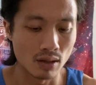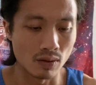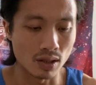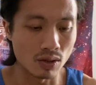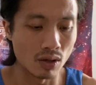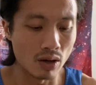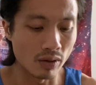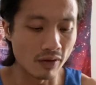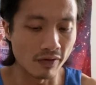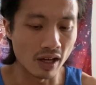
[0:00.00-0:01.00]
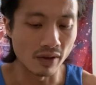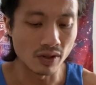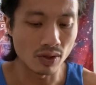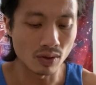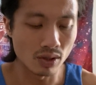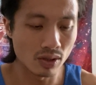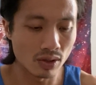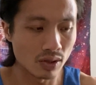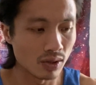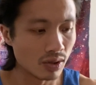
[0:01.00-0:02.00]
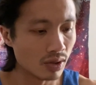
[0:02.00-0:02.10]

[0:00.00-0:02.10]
What's going on with the Five of Swords?